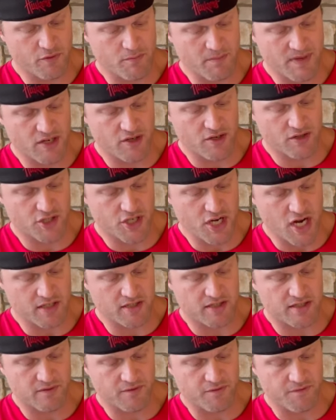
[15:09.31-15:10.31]
Ramir
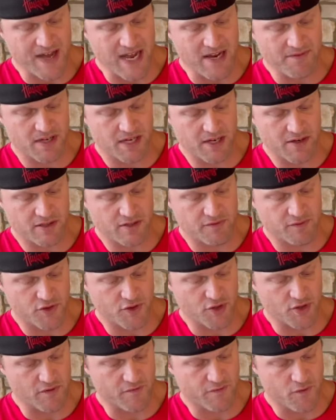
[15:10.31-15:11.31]
Johnson, 5 carries for
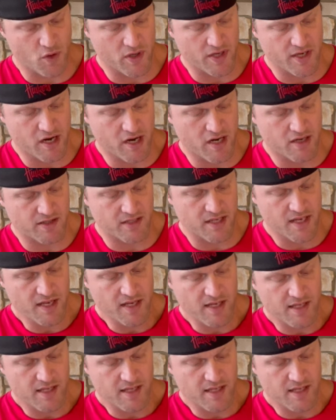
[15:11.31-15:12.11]
34 yards.